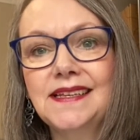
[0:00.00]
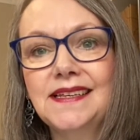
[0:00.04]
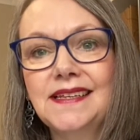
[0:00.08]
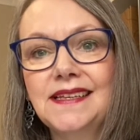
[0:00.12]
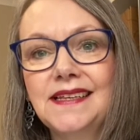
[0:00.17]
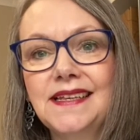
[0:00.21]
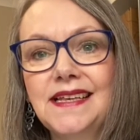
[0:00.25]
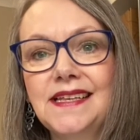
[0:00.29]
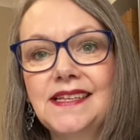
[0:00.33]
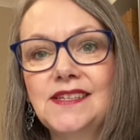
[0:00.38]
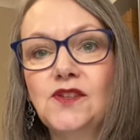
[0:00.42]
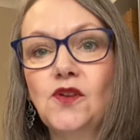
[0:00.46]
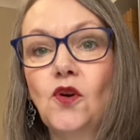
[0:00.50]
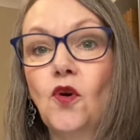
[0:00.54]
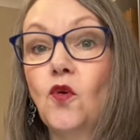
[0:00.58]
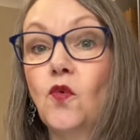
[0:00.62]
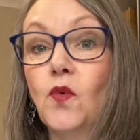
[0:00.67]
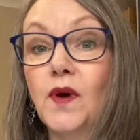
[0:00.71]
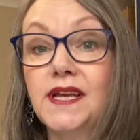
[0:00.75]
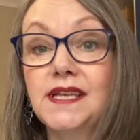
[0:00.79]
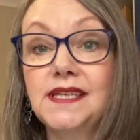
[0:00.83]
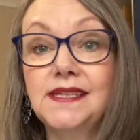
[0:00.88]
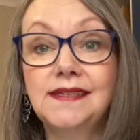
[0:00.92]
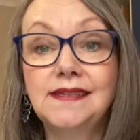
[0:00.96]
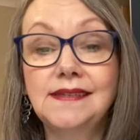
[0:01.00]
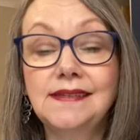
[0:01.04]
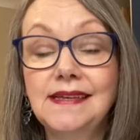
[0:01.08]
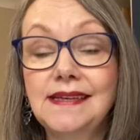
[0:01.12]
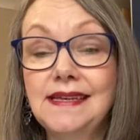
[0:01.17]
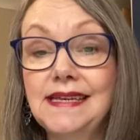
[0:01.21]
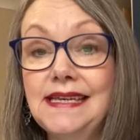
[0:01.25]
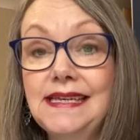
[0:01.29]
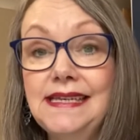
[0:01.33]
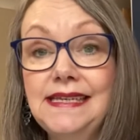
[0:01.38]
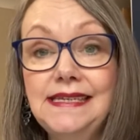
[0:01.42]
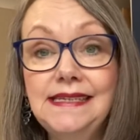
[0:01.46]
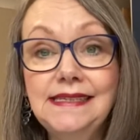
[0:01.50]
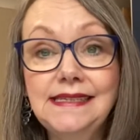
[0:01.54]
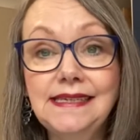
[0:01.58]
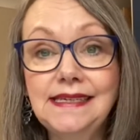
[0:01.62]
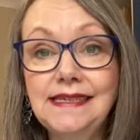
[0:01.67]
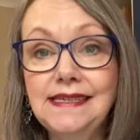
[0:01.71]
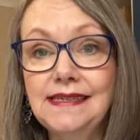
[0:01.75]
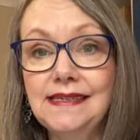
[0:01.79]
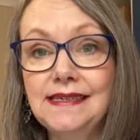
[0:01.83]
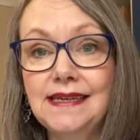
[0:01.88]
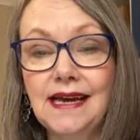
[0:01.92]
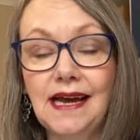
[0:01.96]
it's not always
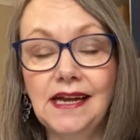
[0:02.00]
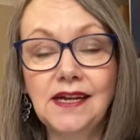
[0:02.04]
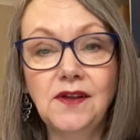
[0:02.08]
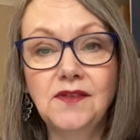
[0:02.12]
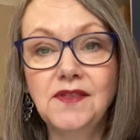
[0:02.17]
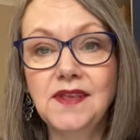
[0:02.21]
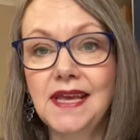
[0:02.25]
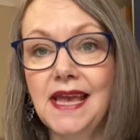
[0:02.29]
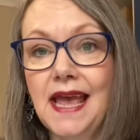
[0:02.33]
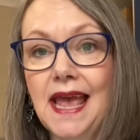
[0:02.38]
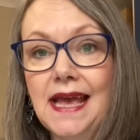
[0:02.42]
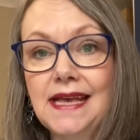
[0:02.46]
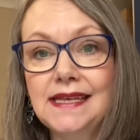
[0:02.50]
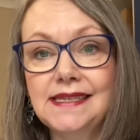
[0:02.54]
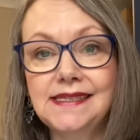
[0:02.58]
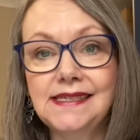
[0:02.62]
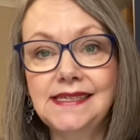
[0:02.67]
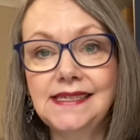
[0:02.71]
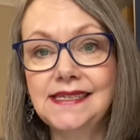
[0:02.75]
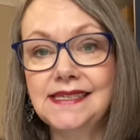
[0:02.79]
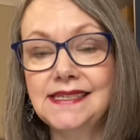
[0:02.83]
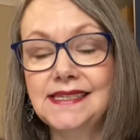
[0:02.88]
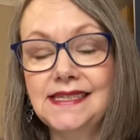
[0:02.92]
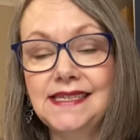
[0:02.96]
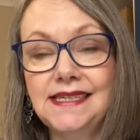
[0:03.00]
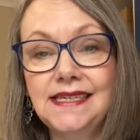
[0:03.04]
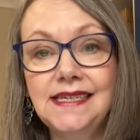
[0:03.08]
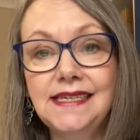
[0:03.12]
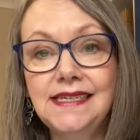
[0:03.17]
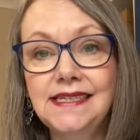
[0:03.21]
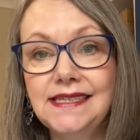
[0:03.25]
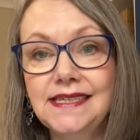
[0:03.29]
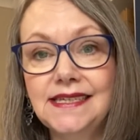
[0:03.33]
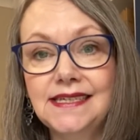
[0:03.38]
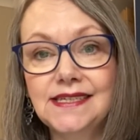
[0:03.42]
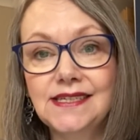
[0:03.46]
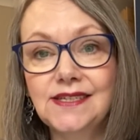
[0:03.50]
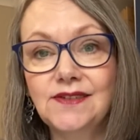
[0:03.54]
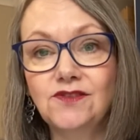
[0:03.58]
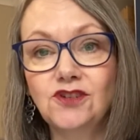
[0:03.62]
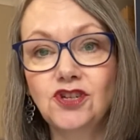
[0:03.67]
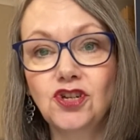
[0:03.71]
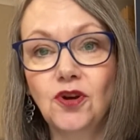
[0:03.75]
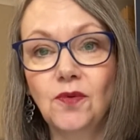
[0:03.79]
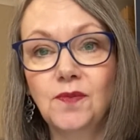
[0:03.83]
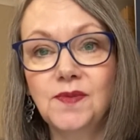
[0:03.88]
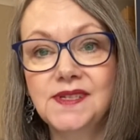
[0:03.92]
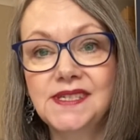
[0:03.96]
easy. I don't think Etsy is the easiest of
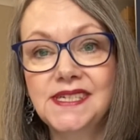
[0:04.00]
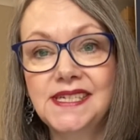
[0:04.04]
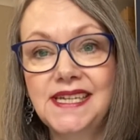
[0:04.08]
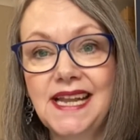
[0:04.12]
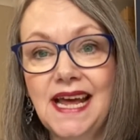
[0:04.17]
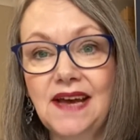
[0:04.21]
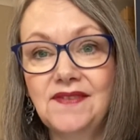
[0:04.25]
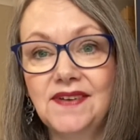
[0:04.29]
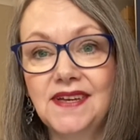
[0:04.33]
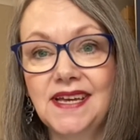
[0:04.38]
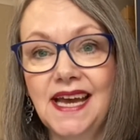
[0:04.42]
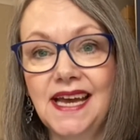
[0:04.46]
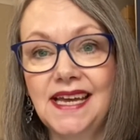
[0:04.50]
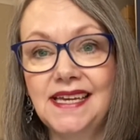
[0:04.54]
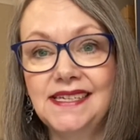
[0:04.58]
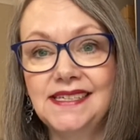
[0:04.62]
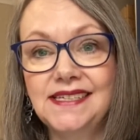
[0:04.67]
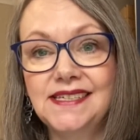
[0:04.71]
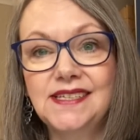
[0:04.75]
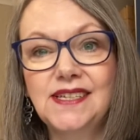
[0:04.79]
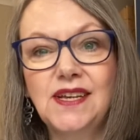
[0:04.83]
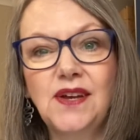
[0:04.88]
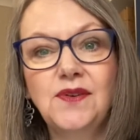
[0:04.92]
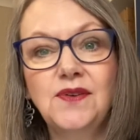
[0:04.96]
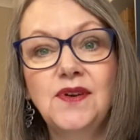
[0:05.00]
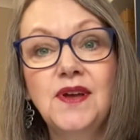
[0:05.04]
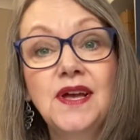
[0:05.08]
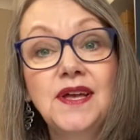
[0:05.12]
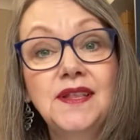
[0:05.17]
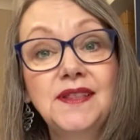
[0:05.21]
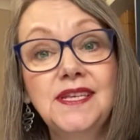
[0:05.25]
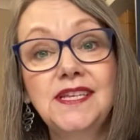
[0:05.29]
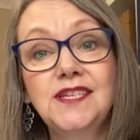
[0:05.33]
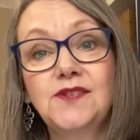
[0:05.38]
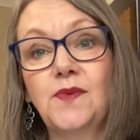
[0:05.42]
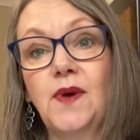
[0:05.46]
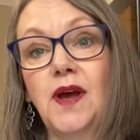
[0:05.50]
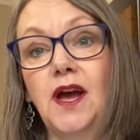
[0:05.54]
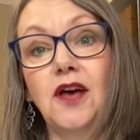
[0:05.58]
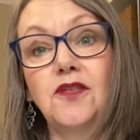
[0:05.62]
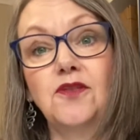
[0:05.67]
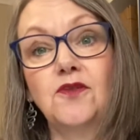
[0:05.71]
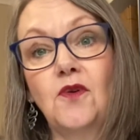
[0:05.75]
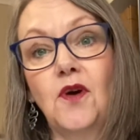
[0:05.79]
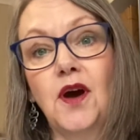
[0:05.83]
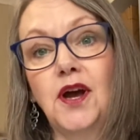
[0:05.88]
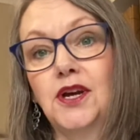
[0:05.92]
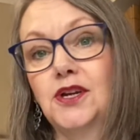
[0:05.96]
shops to navigate. So this way I
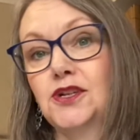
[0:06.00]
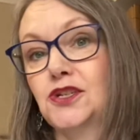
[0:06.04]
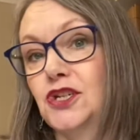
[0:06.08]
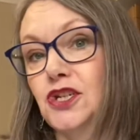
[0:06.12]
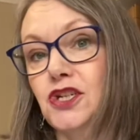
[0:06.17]
thought I could just